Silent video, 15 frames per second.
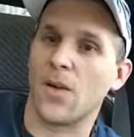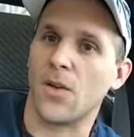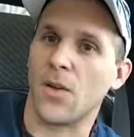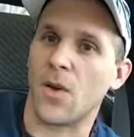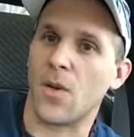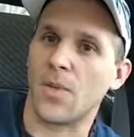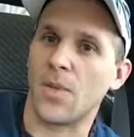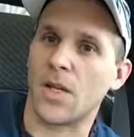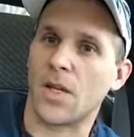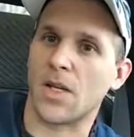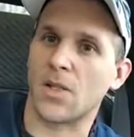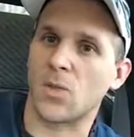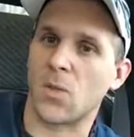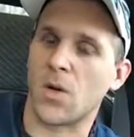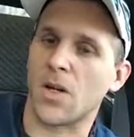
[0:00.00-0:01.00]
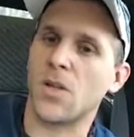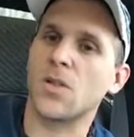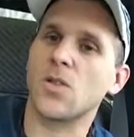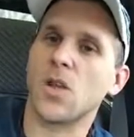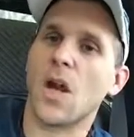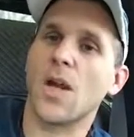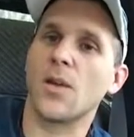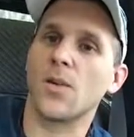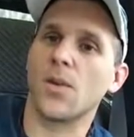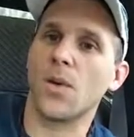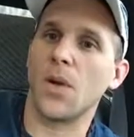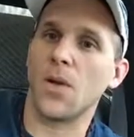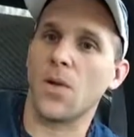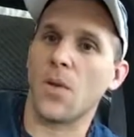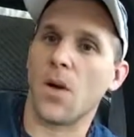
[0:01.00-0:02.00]
you know, because we're trying to
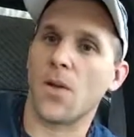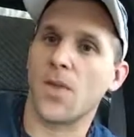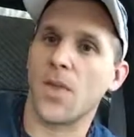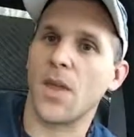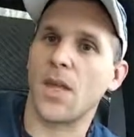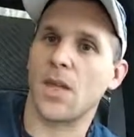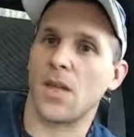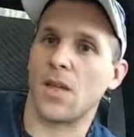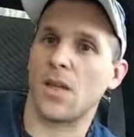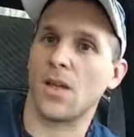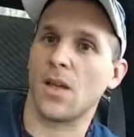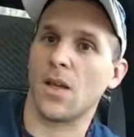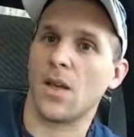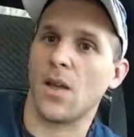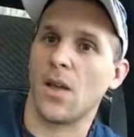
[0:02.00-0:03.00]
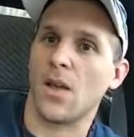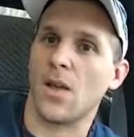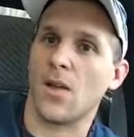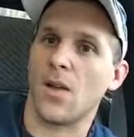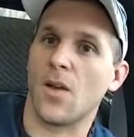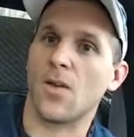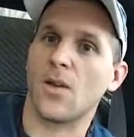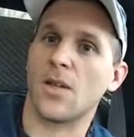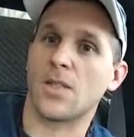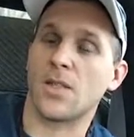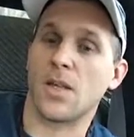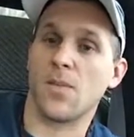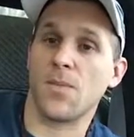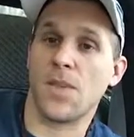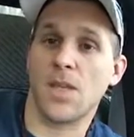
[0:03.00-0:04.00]
renew our thinking, you know, and
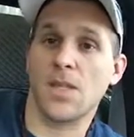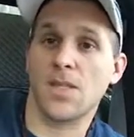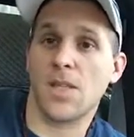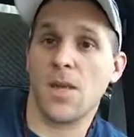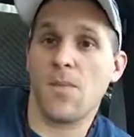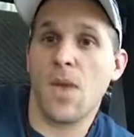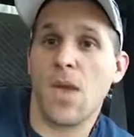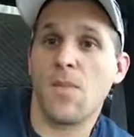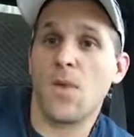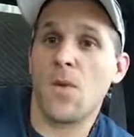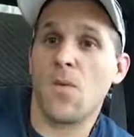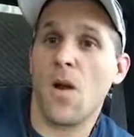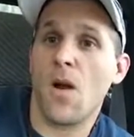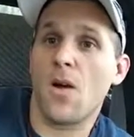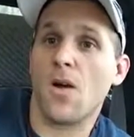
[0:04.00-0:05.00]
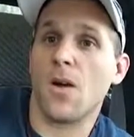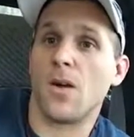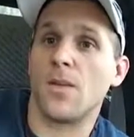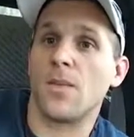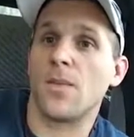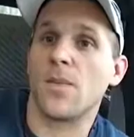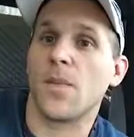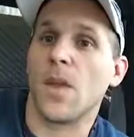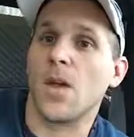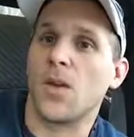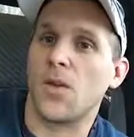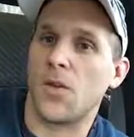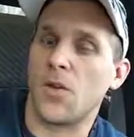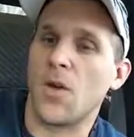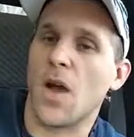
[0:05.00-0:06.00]
some things they may be wrong on.
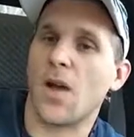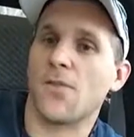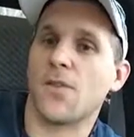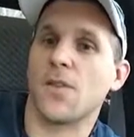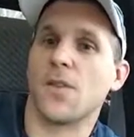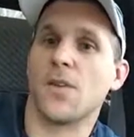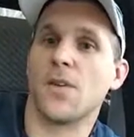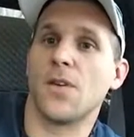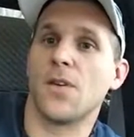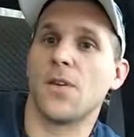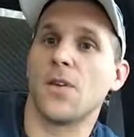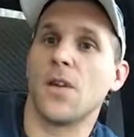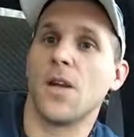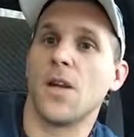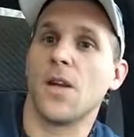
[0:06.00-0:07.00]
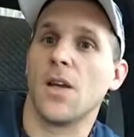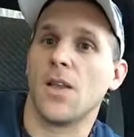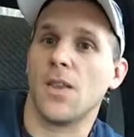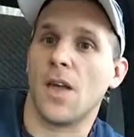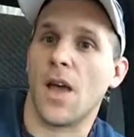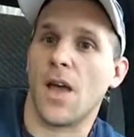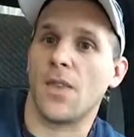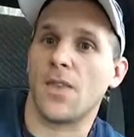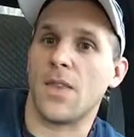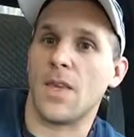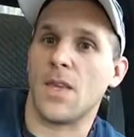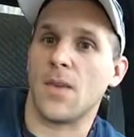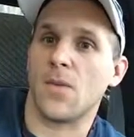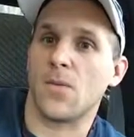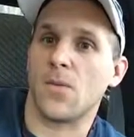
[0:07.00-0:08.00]
You have to learn that
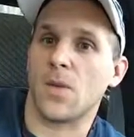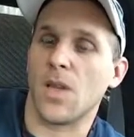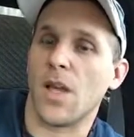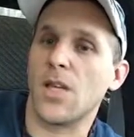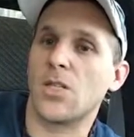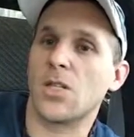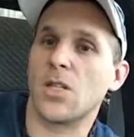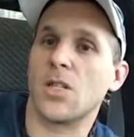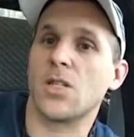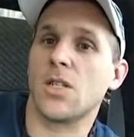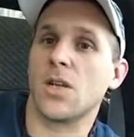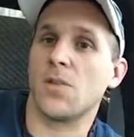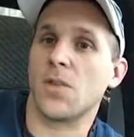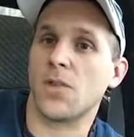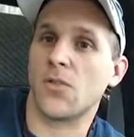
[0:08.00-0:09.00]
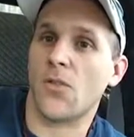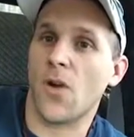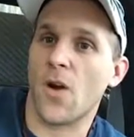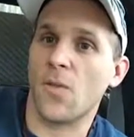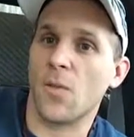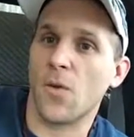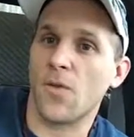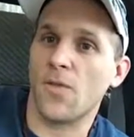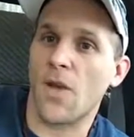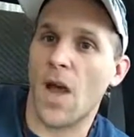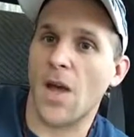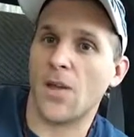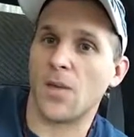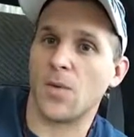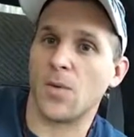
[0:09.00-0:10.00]
the relationship is far more
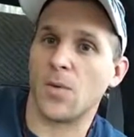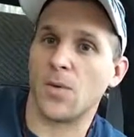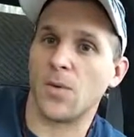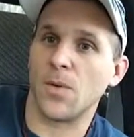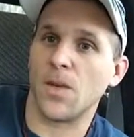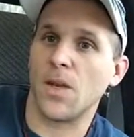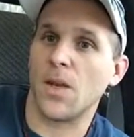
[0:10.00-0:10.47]
valuable